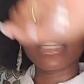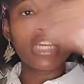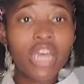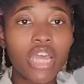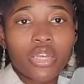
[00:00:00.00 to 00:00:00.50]

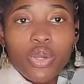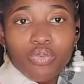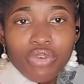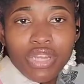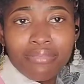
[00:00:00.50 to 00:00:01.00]
Hey,
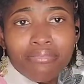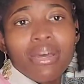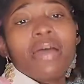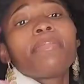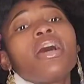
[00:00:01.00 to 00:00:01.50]
ring
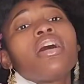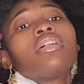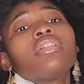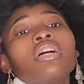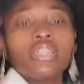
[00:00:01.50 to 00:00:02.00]
my
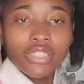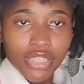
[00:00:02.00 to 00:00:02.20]
bell.